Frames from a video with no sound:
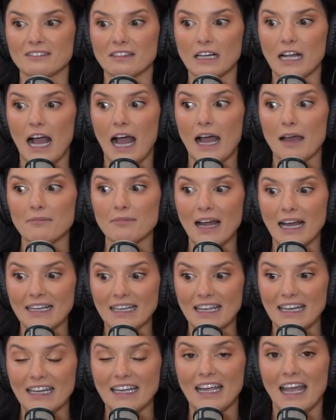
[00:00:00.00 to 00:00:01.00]
Like I'm not
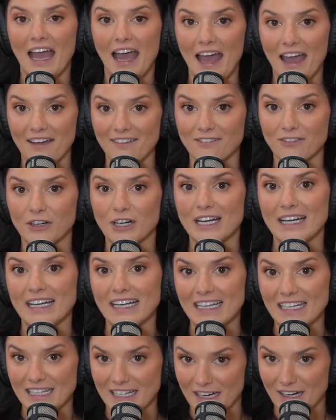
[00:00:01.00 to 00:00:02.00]
kidding,
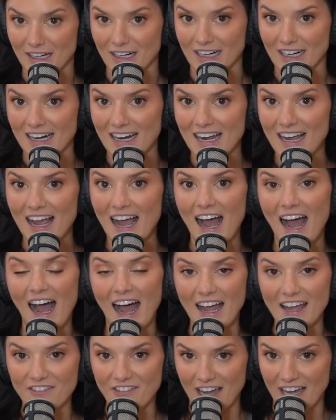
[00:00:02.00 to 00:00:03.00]
every year
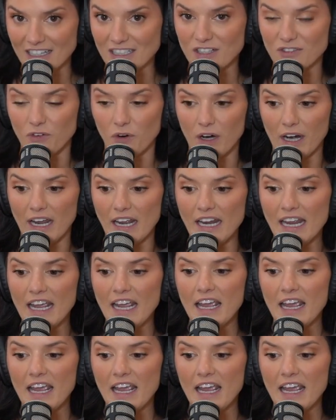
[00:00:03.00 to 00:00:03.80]
I have asked for it.